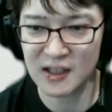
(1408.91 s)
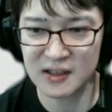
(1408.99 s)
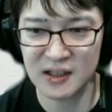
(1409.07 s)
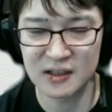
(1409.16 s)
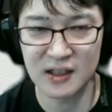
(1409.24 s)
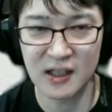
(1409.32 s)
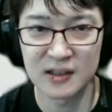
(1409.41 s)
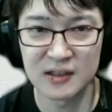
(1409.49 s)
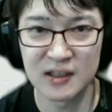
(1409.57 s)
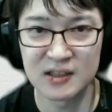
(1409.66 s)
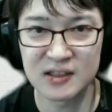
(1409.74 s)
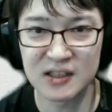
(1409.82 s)
So
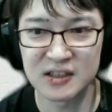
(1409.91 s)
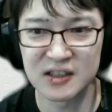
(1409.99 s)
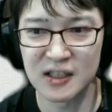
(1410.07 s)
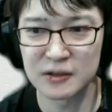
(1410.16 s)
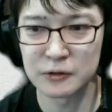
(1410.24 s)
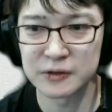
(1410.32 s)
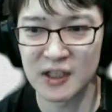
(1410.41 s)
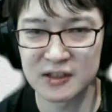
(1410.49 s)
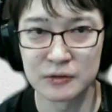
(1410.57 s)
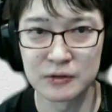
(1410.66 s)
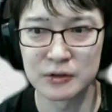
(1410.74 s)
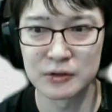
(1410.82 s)
while
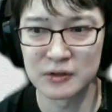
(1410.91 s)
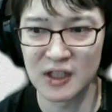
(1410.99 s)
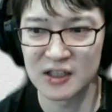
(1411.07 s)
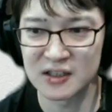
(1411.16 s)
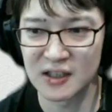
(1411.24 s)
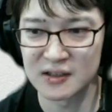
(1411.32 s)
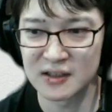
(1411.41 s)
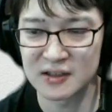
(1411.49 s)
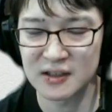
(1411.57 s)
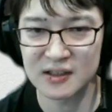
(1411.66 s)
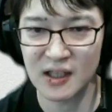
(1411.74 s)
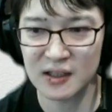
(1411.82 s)
I have
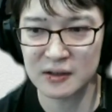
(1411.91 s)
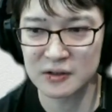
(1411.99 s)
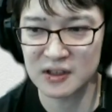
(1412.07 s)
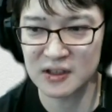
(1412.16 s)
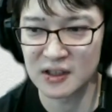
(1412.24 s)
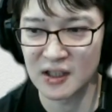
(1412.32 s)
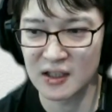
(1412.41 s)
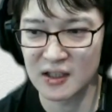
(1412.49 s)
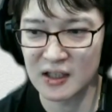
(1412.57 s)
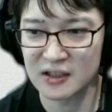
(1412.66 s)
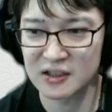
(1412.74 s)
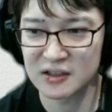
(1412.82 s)
presented two
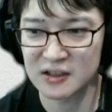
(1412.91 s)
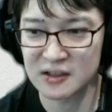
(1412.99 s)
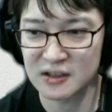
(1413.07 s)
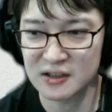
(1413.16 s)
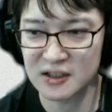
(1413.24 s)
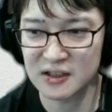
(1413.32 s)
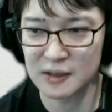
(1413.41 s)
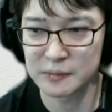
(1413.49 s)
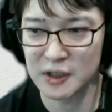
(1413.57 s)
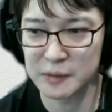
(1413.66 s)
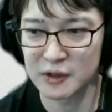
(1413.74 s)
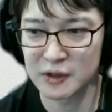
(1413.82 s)
examples related to user
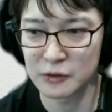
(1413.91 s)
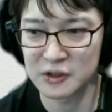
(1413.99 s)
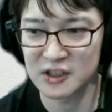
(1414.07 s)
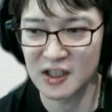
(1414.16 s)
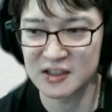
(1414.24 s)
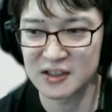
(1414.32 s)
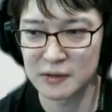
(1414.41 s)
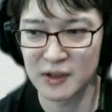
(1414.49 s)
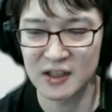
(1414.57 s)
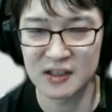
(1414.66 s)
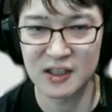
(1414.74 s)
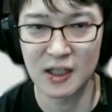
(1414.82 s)
experience,
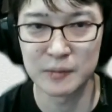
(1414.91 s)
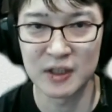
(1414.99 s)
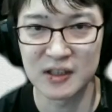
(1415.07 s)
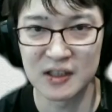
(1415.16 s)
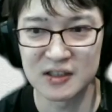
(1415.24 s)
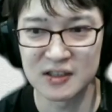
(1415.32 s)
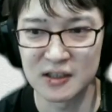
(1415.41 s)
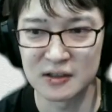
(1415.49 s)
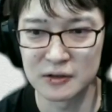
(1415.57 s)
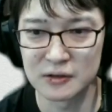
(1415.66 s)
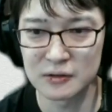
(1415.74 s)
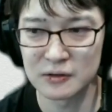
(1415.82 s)
I will now
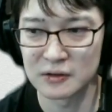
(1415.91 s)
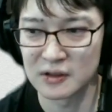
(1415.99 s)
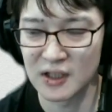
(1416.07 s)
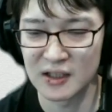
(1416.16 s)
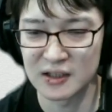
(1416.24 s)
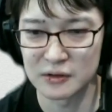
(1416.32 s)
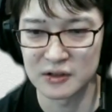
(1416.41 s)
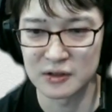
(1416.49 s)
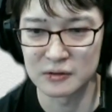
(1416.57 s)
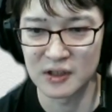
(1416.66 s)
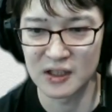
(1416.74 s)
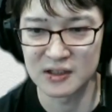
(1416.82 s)

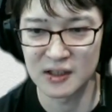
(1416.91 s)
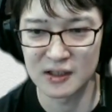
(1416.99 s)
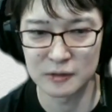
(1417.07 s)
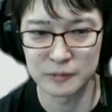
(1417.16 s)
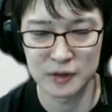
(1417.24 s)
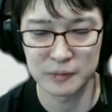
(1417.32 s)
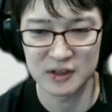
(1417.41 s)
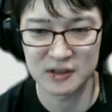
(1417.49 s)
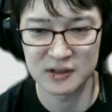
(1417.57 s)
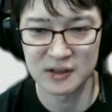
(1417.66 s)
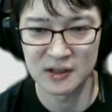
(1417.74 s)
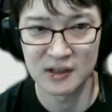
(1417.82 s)
conclude with
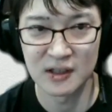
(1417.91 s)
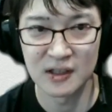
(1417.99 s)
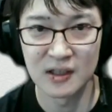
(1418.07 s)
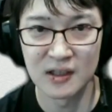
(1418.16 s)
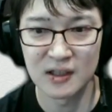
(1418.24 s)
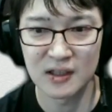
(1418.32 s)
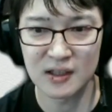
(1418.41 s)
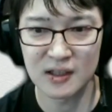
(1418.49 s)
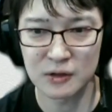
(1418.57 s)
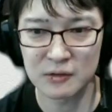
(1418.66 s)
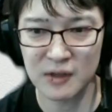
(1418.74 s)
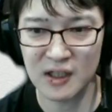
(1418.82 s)
one example of a
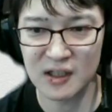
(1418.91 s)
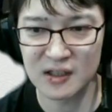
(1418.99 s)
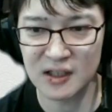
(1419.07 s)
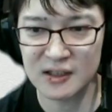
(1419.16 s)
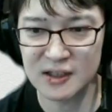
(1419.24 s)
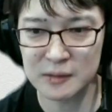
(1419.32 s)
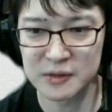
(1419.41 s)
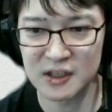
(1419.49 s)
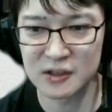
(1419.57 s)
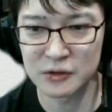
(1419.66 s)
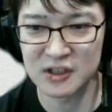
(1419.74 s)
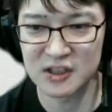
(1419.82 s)
trap that is
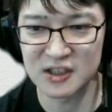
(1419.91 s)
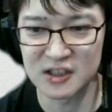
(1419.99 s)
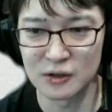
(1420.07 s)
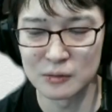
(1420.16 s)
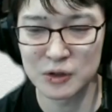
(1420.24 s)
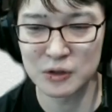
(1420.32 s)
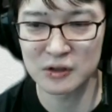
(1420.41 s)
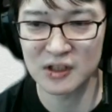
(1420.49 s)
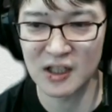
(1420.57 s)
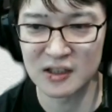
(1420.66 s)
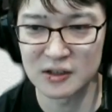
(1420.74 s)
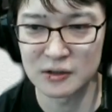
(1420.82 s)
often
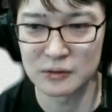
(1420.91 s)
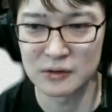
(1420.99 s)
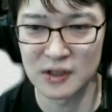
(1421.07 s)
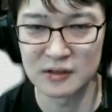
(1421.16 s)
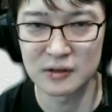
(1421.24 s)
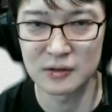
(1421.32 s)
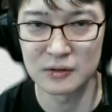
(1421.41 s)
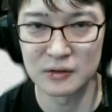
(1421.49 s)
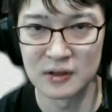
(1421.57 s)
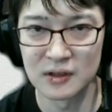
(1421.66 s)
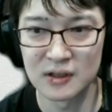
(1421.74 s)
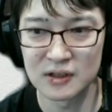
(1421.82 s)
overlooked in learning
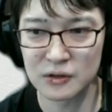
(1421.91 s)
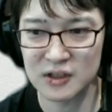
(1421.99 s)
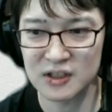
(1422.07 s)
systems.